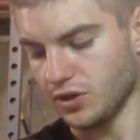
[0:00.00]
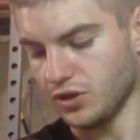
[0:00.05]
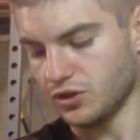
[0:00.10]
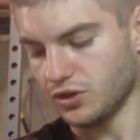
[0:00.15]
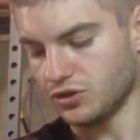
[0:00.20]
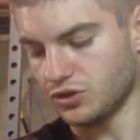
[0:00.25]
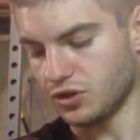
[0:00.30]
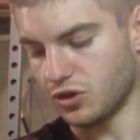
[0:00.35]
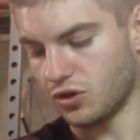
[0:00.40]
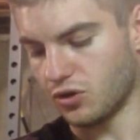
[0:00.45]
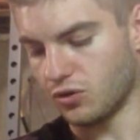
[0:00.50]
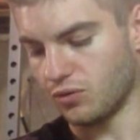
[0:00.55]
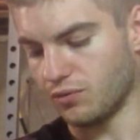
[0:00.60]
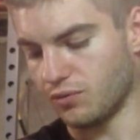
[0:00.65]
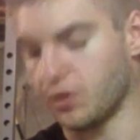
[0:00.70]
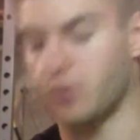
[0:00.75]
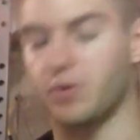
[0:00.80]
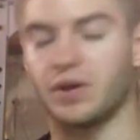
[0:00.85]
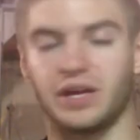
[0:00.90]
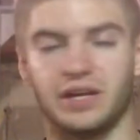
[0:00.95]

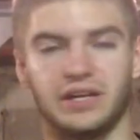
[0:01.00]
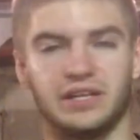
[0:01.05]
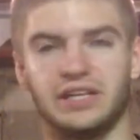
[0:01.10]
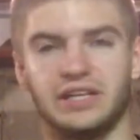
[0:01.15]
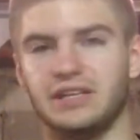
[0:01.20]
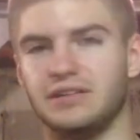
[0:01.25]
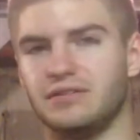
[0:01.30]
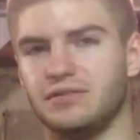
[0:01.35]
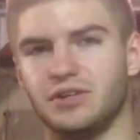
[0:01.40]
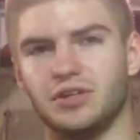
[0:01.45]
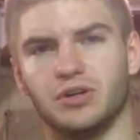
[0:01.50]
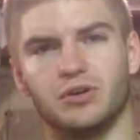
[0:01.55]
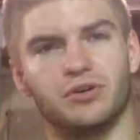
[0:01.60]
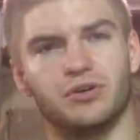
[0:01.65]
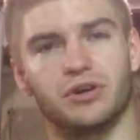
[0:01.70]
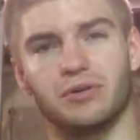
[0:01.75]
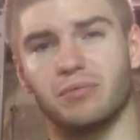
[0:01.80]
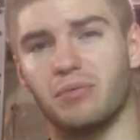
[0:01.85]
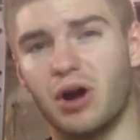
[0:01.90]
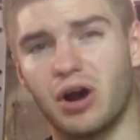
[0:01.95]
So and eat
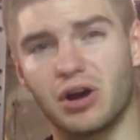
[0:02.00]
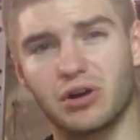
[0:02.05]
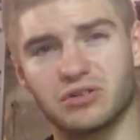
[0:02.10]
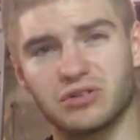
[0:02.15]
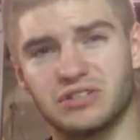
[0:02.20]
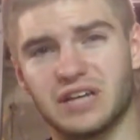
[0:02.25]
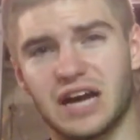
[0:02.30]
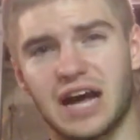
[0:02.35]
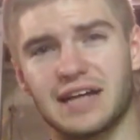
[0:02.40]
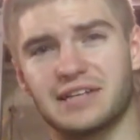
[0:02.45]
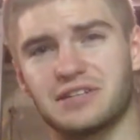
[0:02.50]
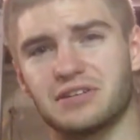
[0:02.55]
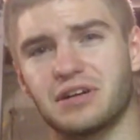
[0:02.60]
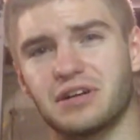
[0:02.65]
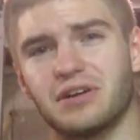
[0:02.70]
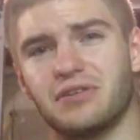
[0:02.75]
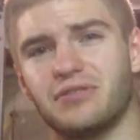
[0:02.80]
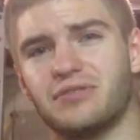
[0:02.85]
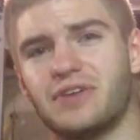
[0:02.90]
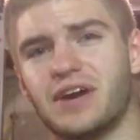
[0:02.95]
your
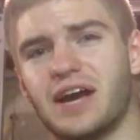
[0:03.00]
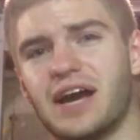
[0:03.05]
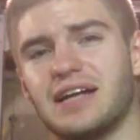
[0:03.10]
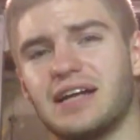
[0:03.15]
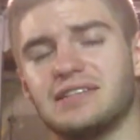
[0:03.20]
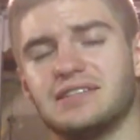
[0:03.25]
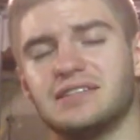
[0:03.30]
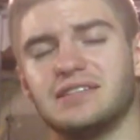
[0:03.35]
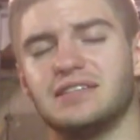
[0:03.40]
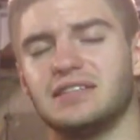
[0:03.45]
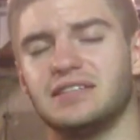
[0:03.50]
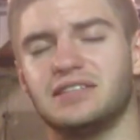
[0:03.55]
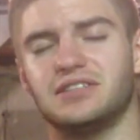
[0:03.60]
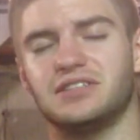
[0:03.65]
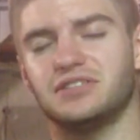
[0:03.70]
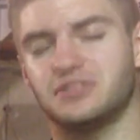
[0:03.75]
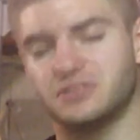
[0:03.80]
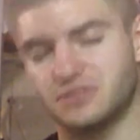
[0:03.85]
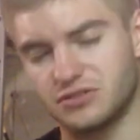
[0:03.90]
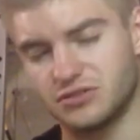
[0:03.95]
monosaturated fats, and
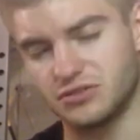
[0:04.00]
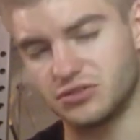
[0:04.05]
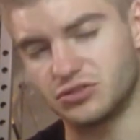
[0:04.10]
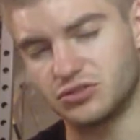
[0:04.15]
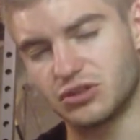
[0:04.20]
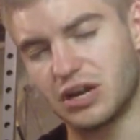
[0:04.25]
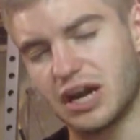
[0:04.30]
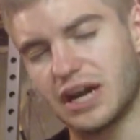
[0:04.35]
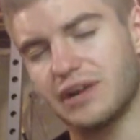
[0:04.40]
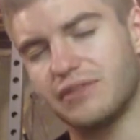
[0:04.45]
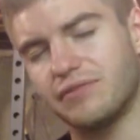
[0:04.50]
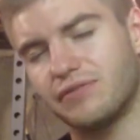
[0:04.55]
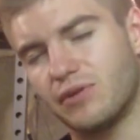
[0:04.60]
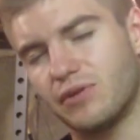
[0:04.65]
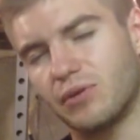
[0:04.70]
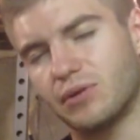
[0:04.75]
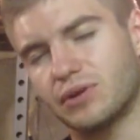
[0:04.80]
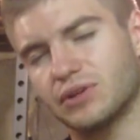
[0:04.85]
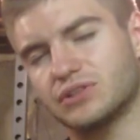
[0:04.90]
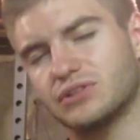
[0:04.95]
just try and
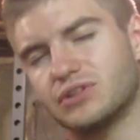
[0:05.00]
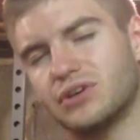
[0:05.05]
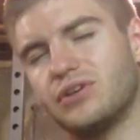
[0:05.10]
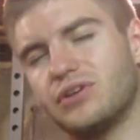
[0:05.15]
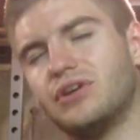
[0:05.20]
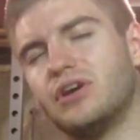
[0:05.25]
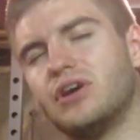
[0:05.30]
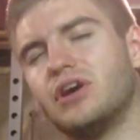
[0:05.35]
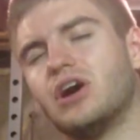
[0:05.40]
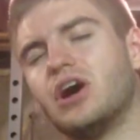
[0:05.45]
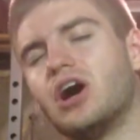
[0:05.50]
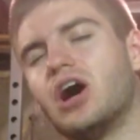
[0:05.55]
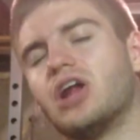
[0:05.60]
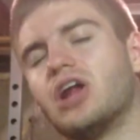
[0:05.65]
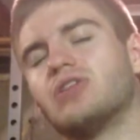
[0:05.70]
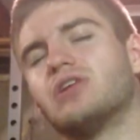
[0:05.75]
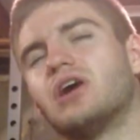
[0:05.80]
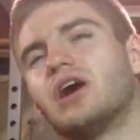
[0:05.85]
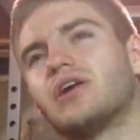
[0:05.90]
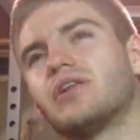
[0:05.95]
focus on a
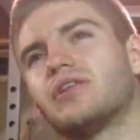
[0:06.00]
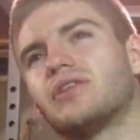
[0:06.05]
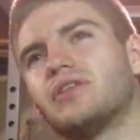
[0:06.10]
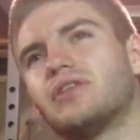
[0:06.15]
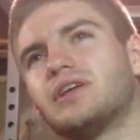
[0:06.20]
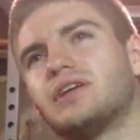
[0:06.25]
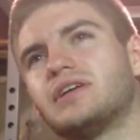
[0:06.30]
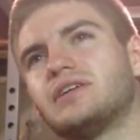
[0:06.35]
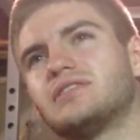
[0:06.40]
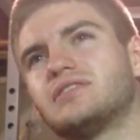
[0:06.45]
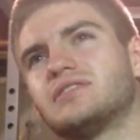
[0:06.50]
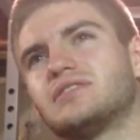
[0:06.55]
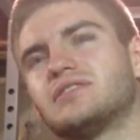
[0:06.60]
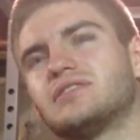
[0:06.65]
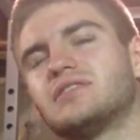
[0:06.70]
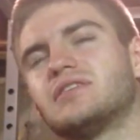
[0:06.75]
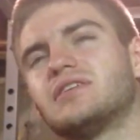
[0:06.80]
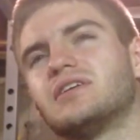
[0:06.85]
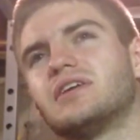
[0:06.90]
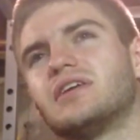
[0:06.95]
lot of things
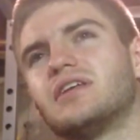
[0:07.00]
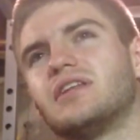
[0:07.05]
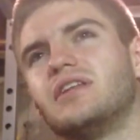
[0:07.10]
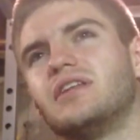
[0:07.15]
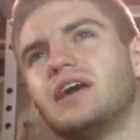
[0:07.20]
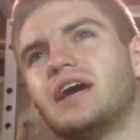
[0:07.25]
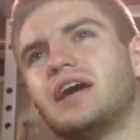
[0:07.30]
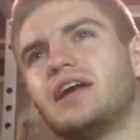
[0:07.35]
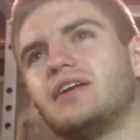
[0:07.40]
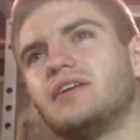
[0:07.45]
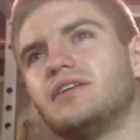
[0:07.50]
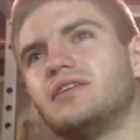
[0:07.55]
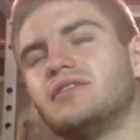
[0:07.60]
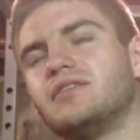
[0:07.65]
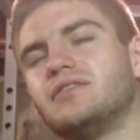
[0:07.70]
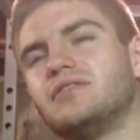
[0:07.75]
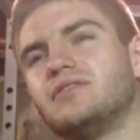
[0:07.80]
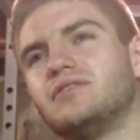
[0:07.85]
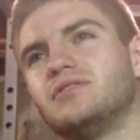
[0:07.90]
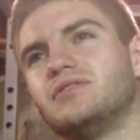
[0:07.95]
that
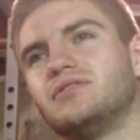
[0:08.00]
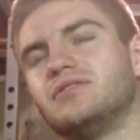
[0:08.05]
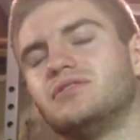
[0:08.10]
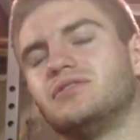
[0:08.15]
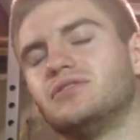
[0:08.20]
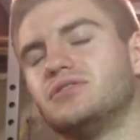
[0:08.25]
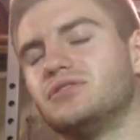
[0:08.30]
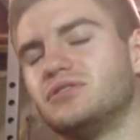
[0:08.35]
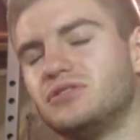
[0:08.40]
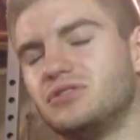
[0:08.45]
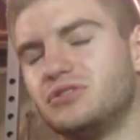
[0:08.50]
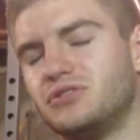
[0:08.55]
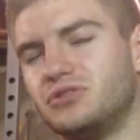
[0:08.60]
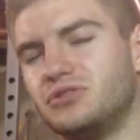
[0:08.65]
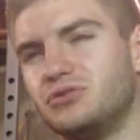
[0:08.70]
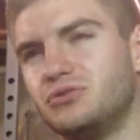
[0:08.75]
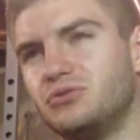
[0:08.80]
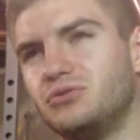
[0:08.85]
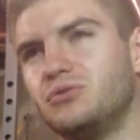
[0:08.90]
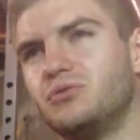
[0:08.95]
you